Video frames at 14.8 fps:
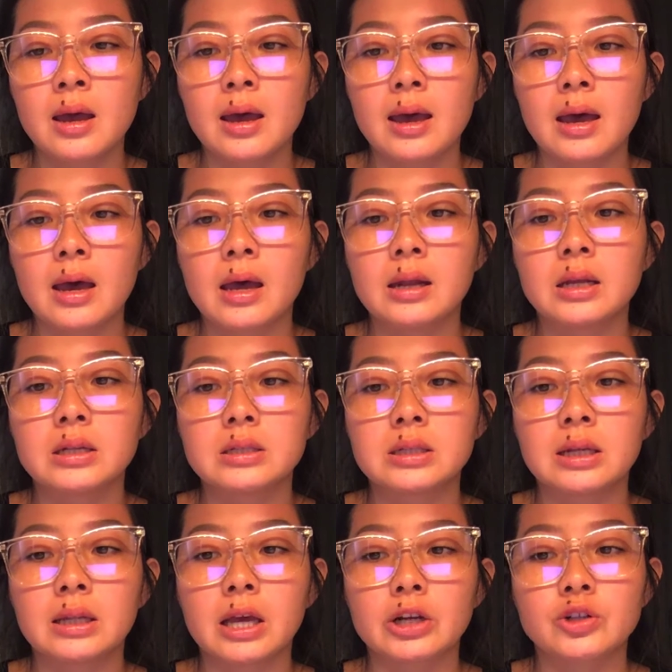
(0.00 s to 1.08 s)
and
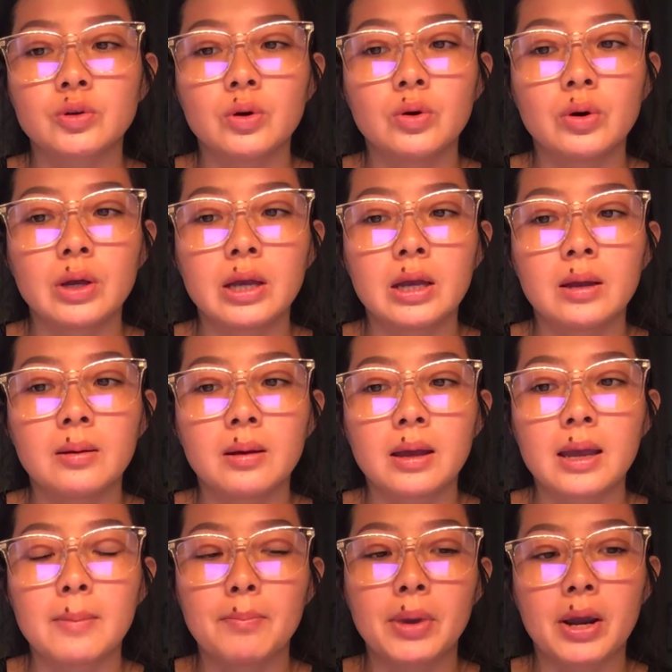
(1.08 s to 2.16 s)
intellectual
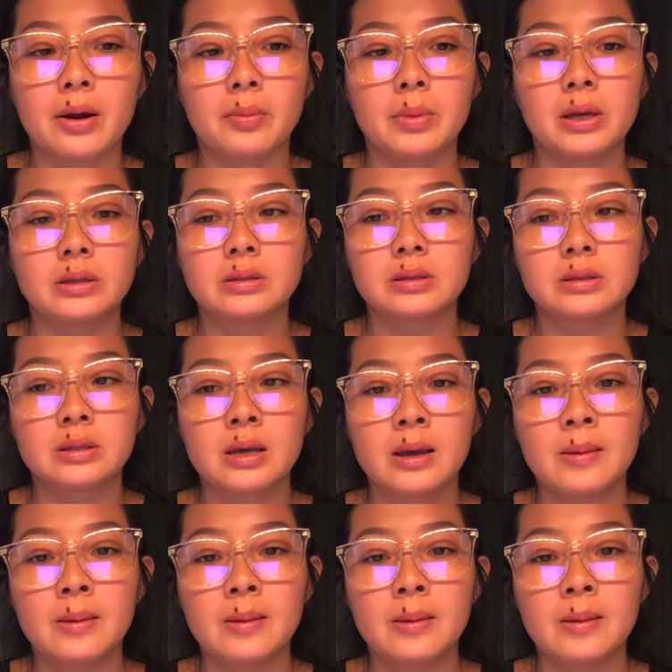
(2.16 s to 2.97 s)
impairments.